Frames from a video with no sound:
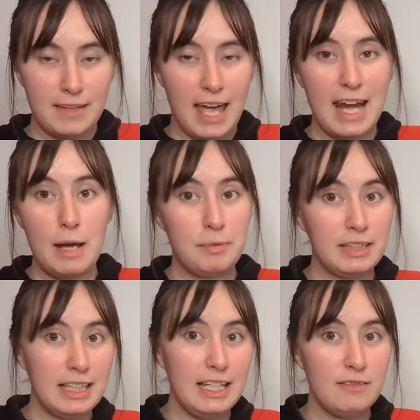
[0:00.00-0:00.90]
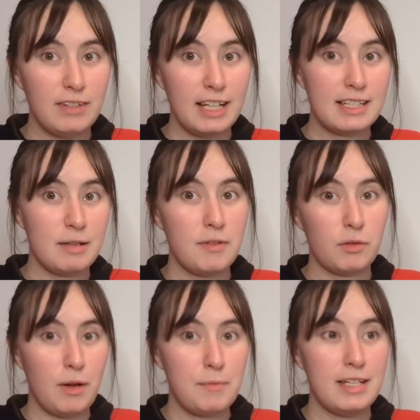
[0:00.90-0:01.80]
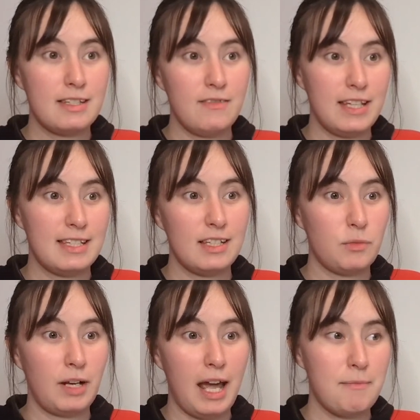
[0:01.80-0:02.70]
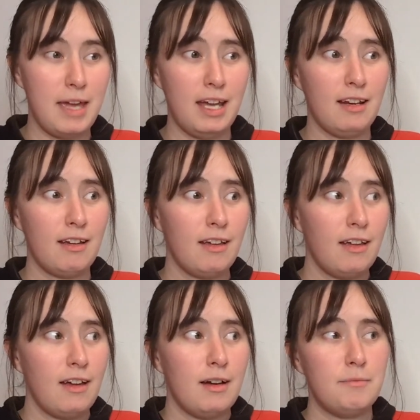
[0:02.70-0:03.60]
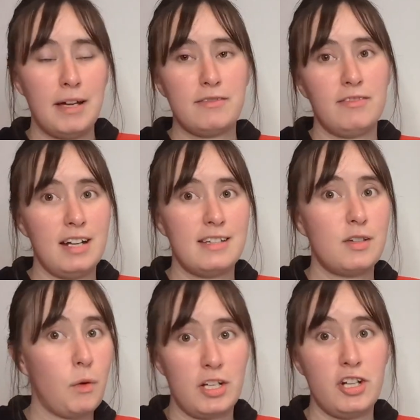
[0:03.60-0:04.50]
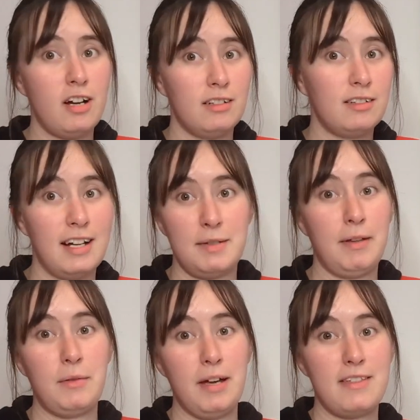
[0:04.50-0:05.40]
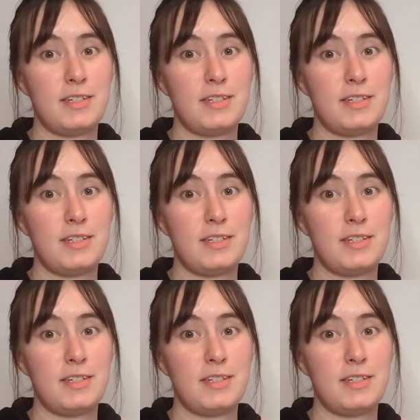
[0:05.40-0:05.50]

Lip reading: And I believe like some of the remnants of this is what I made my friend's Hwa-Chang cosplay with.